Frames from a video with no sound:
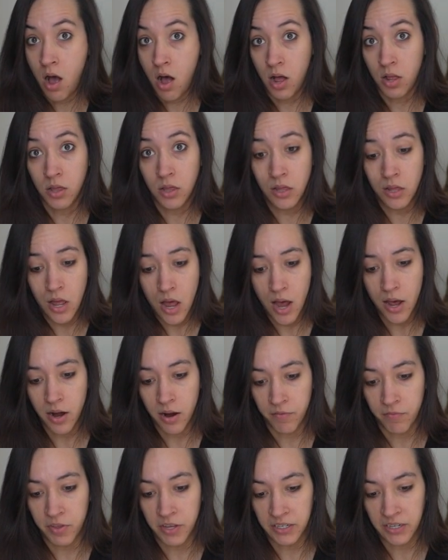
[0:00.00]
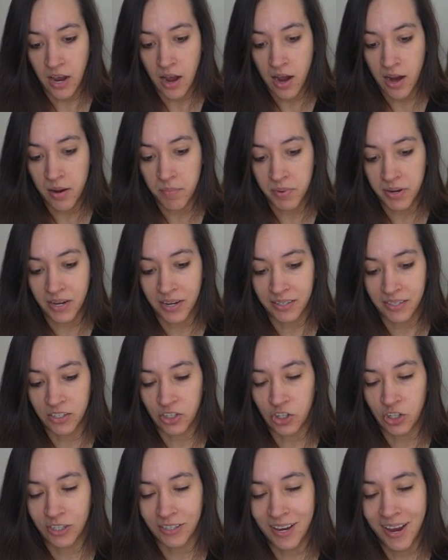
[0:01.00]
a lot of the time, because
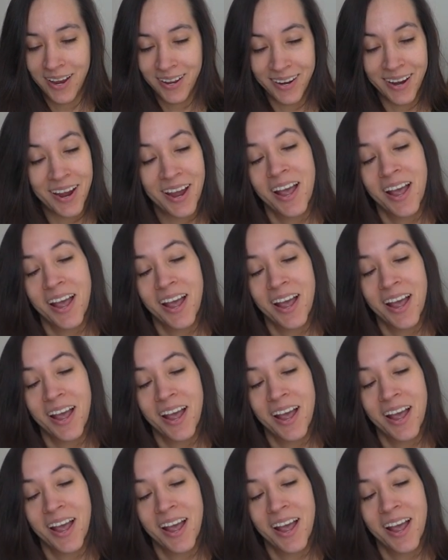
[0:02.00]
it's just,